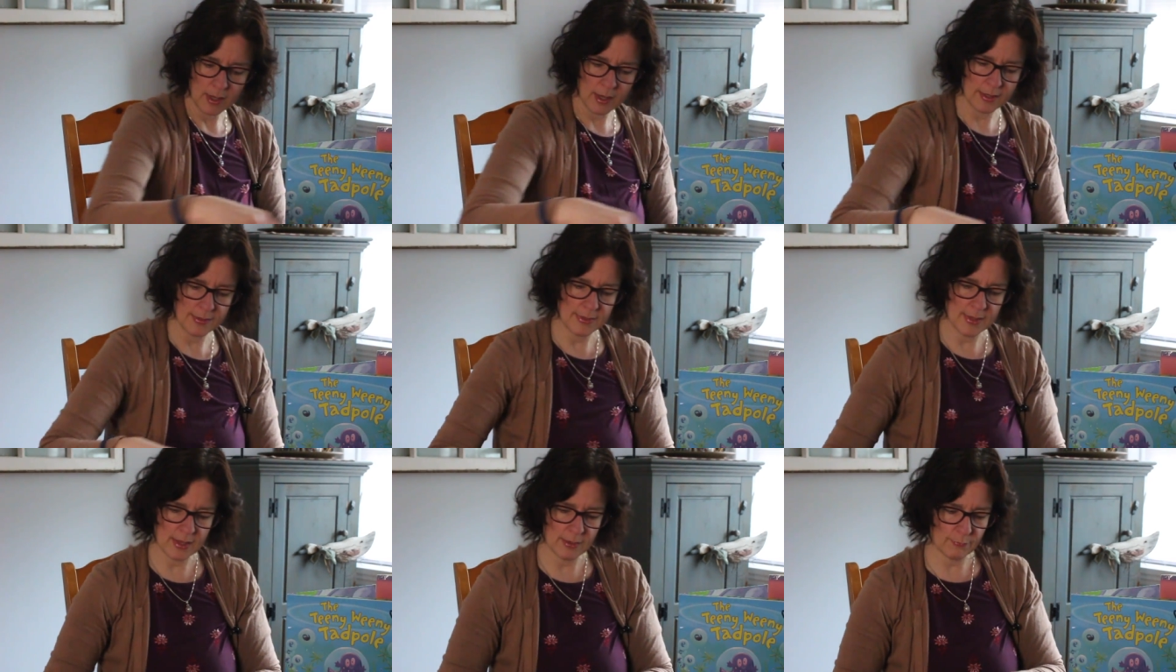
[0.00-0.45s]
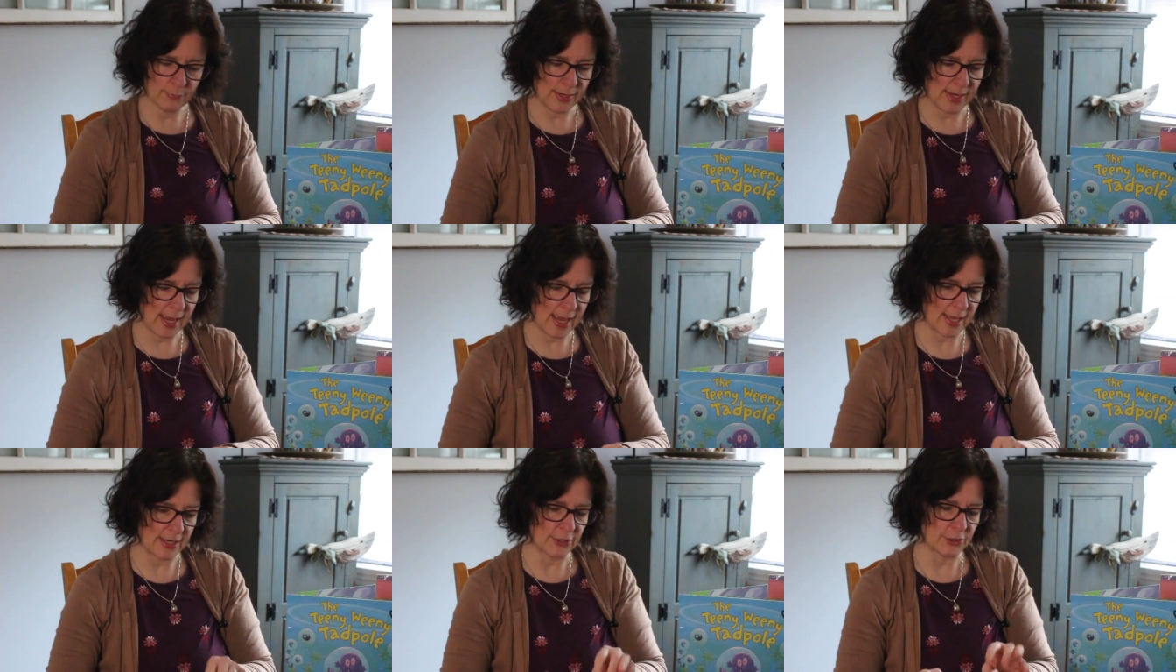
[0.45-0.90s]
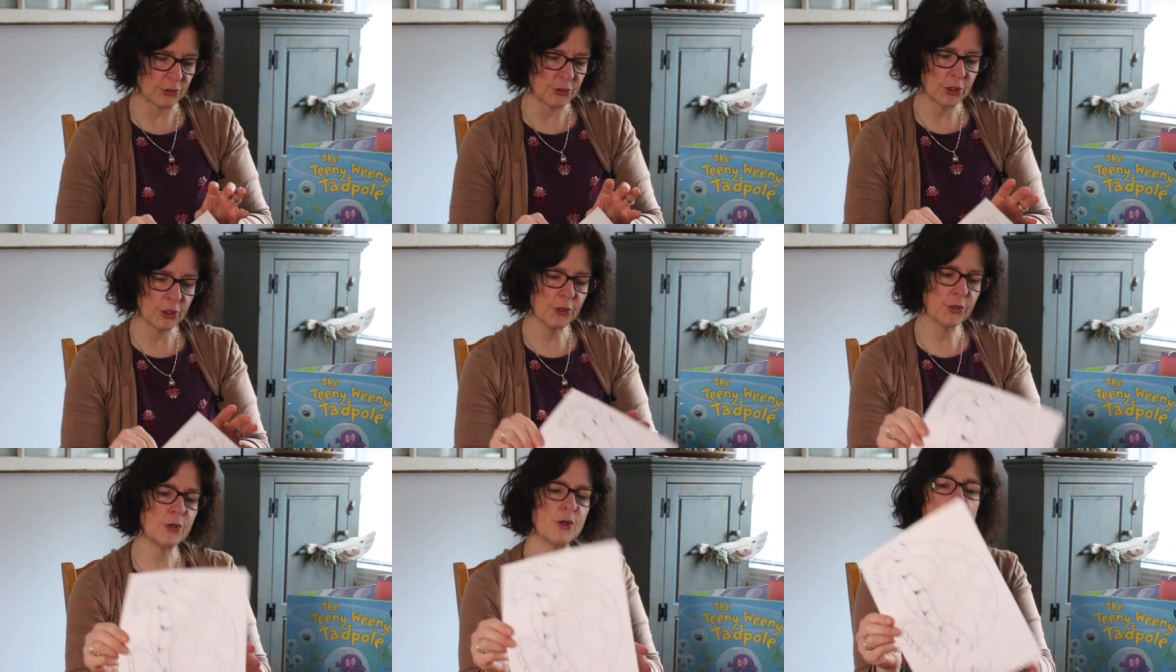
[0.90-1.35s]
And then we had a
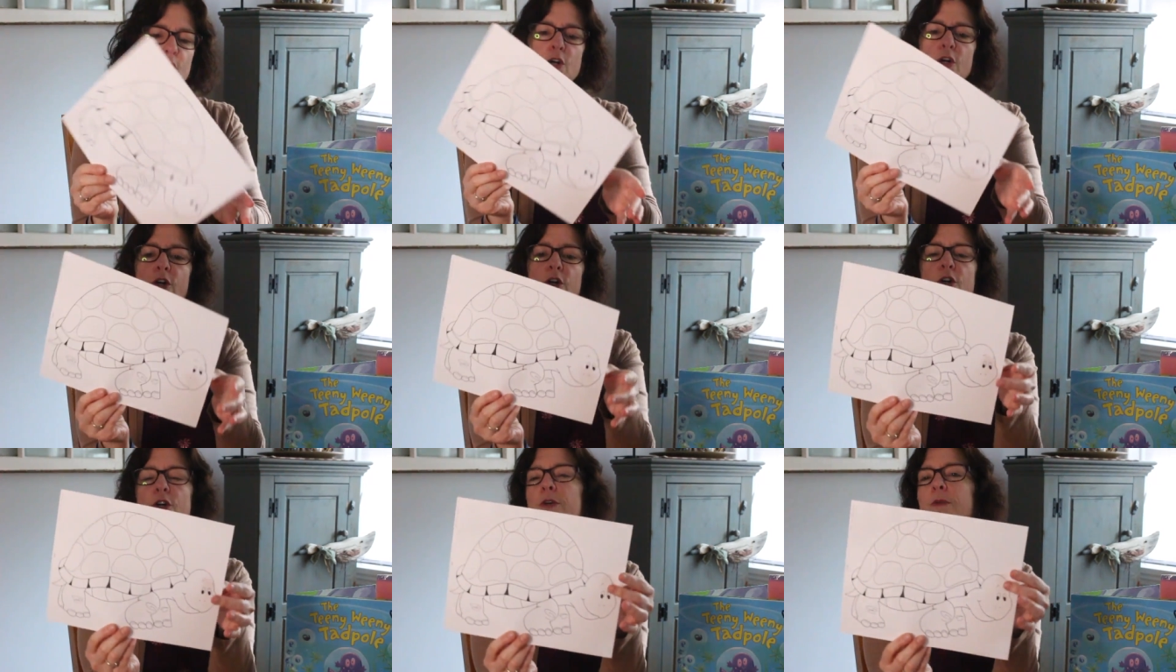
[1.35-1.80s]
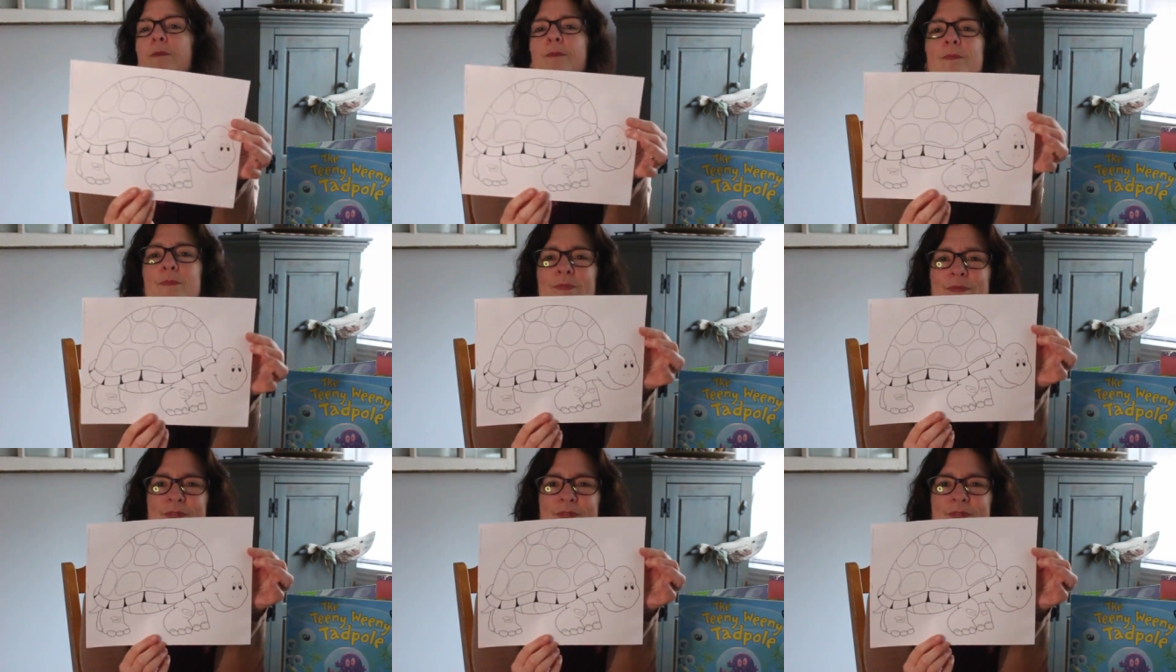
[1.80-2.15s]
turtle,